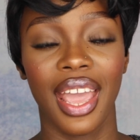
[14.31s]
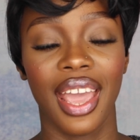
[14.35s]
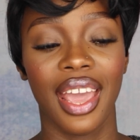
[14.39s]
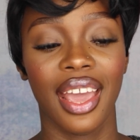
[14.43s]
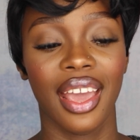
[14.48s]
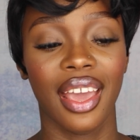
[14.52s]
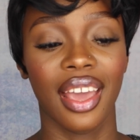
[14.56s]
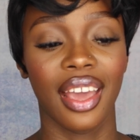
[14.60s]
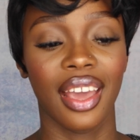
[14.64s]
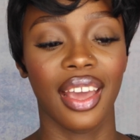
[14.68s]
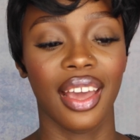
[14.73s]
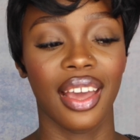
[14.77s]

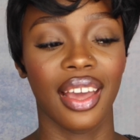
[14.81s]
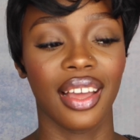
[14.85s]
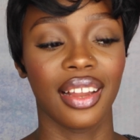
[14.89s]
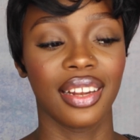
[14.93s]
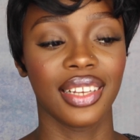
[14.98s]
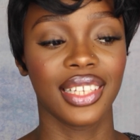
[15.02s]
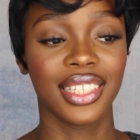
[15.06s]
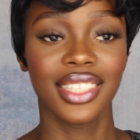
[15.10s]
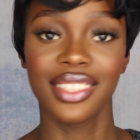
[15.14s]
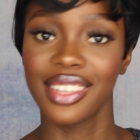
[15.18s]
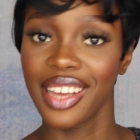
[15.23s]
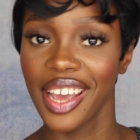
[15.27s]

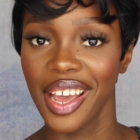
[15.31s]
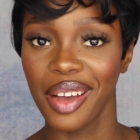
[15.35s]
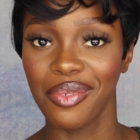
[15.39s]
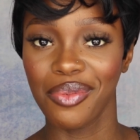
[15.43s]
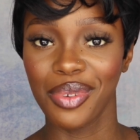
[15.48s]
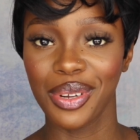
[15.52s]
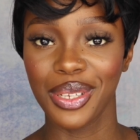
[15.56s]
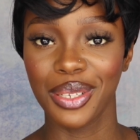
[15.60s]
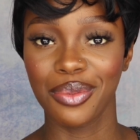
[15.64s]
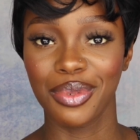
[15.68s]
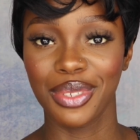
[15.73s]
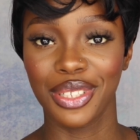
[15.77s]
and today I'm
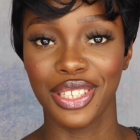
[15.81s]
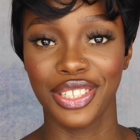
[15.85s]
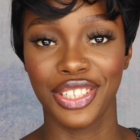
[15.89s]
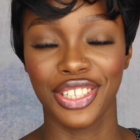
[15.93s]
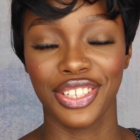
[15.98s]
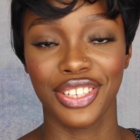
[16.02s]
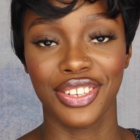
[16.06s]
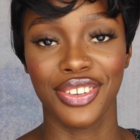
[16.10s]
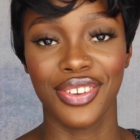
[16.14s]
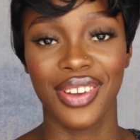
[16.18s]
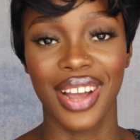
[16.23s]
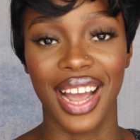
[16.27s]
going to be
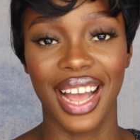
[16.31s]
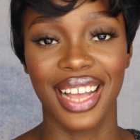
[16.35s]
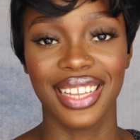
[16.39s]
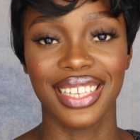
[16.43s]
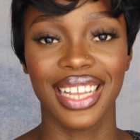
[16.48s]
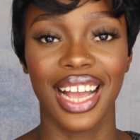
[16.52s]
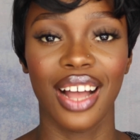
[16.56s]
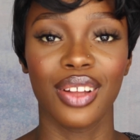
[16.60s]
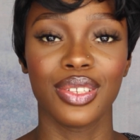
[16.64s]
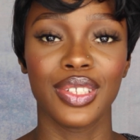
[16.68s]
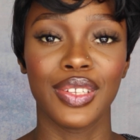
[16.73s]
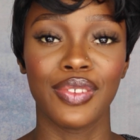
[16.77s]
teaching you guys
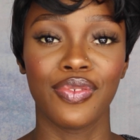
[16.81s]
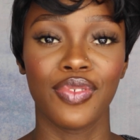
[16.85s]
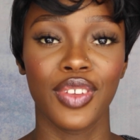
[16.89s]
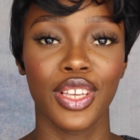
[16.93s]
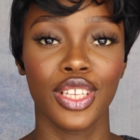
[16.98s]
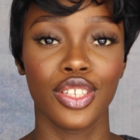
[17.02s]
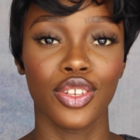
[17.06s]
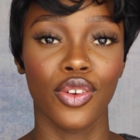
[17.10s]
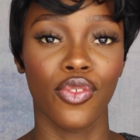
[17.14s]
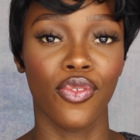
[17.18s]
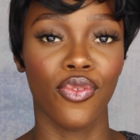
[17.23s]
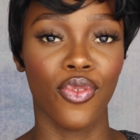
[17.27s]
how to
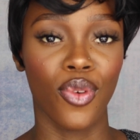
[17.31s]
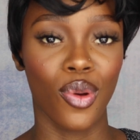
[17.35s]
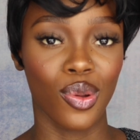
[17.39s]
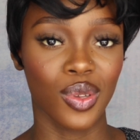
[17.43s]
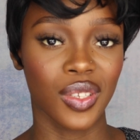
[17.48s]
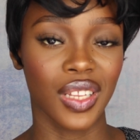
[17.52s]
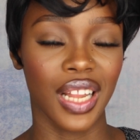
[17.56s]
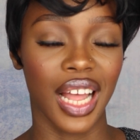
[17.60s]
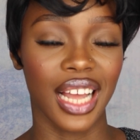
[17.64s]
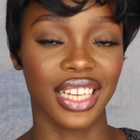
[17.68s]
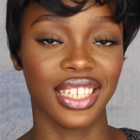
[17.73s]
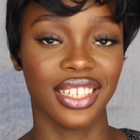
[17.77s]
fix your
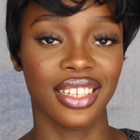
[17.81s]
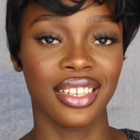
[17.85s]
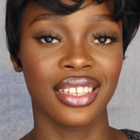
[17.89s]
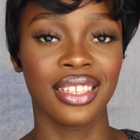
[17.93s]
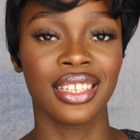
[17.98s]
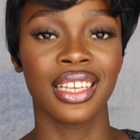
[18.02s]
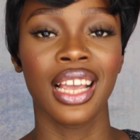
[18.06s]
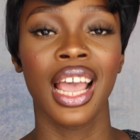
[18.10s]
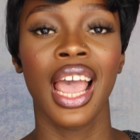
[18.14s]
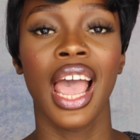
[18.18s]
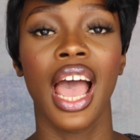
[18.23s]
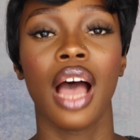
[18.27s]
false
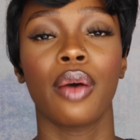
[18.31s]
lashes.